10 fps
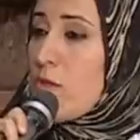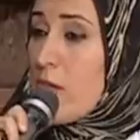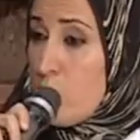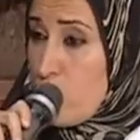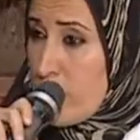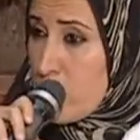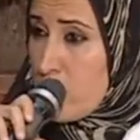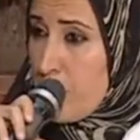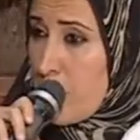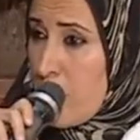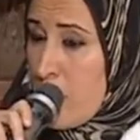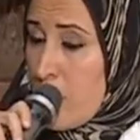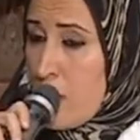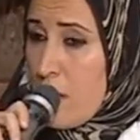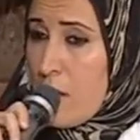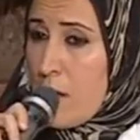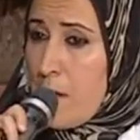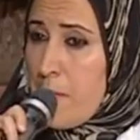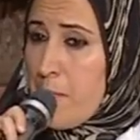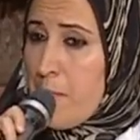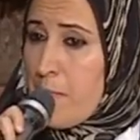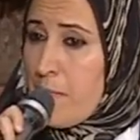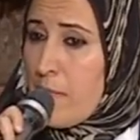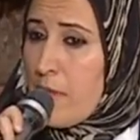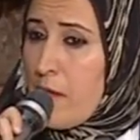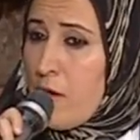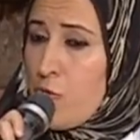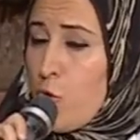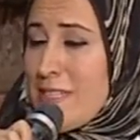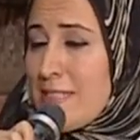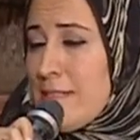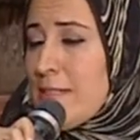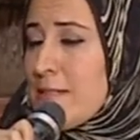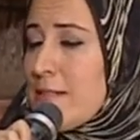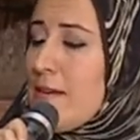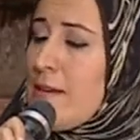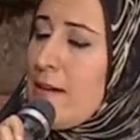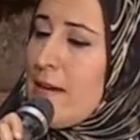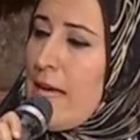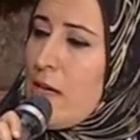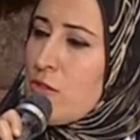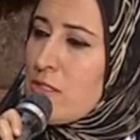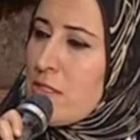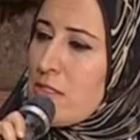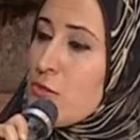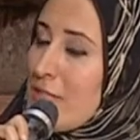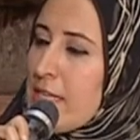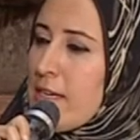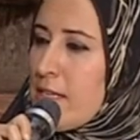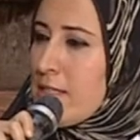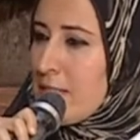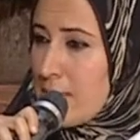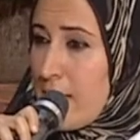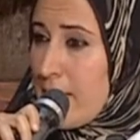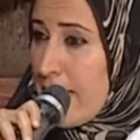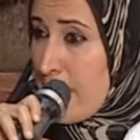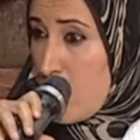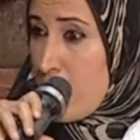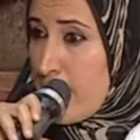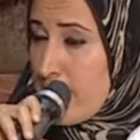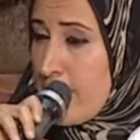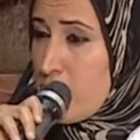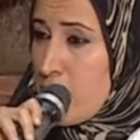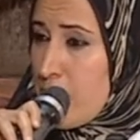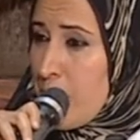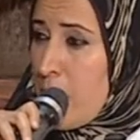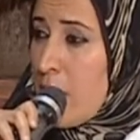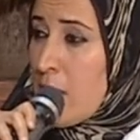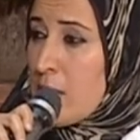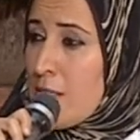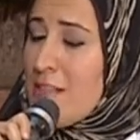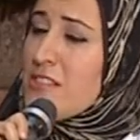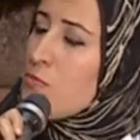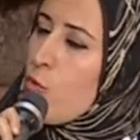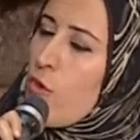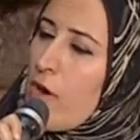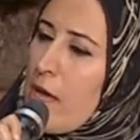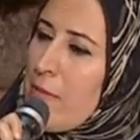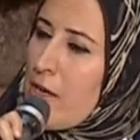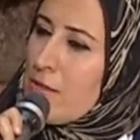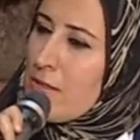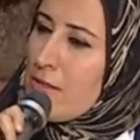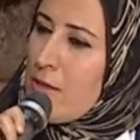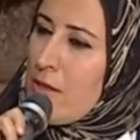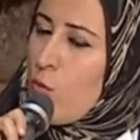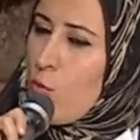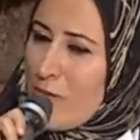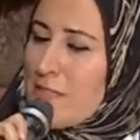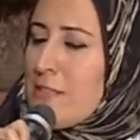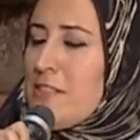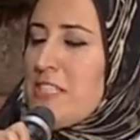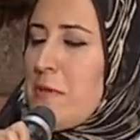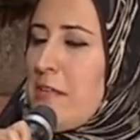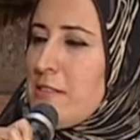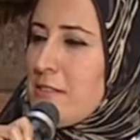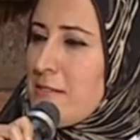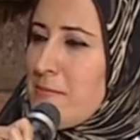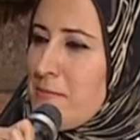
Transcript: with a bridge. Of course, this house is unique in its style and architecture. Tell us more about what's in this place.